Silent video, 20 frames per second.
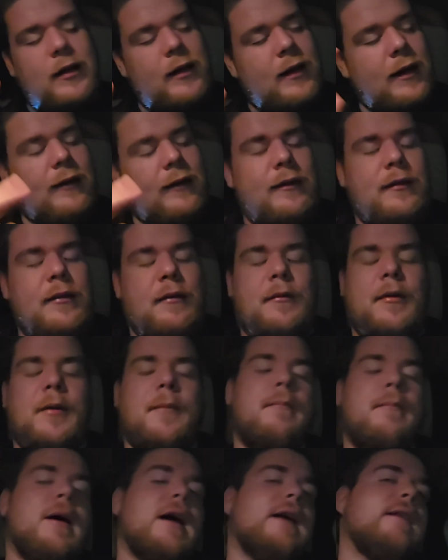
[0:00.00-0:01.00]
get some of
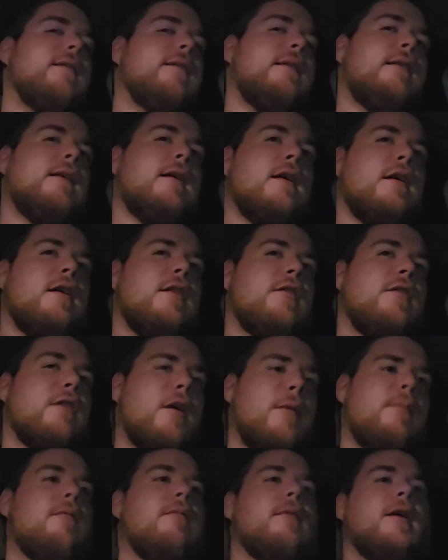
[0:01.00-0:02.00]
the best
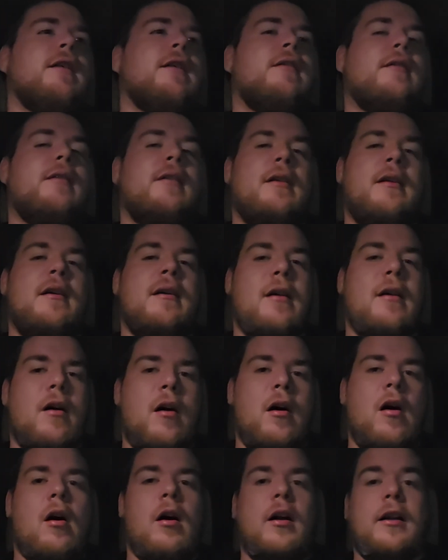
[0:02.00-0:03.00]
supplements
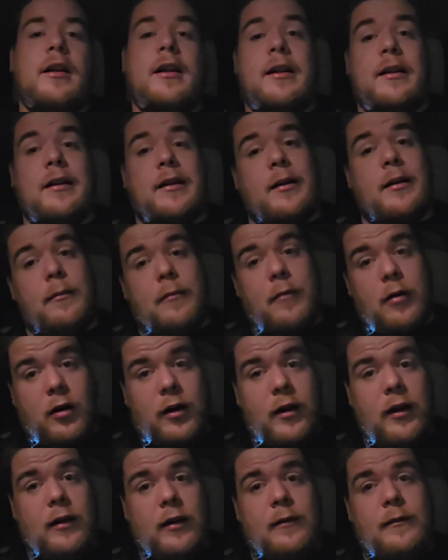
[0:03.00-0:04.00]
on the
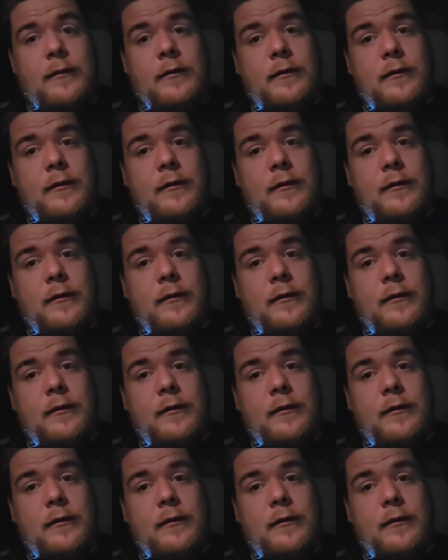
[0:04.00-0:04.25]
market,